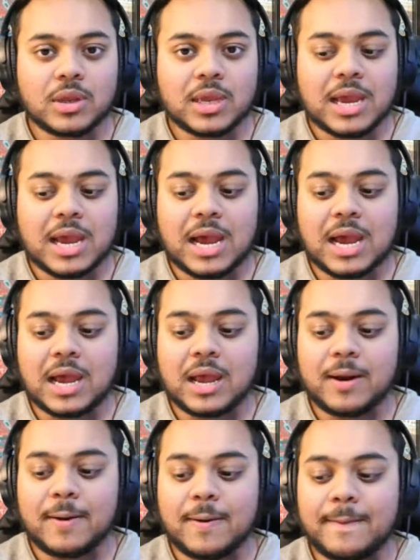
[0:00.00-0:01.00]

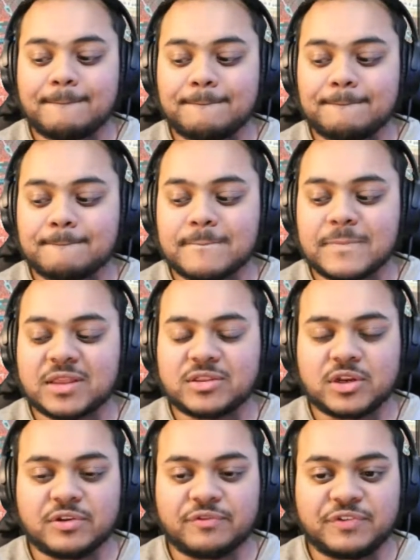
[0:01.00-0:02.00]
the
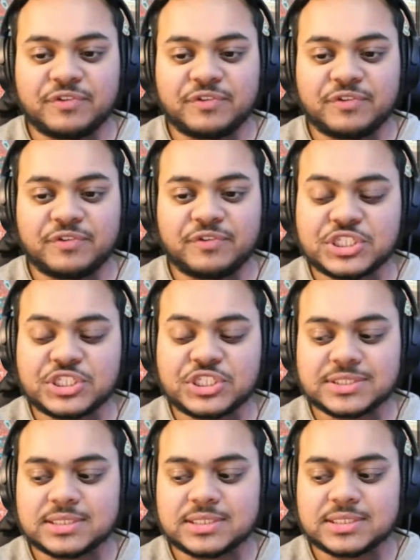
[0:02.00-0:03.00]
deficiencies
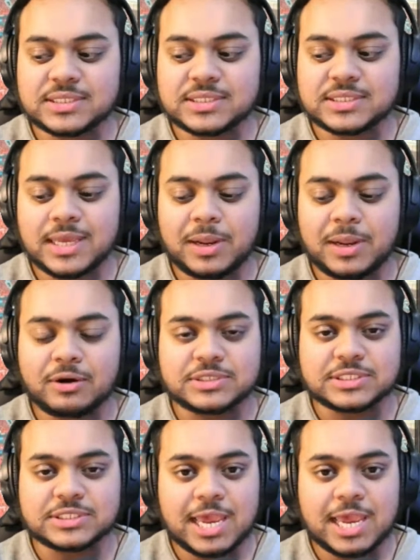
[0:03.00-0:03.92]
in Bellerin's game,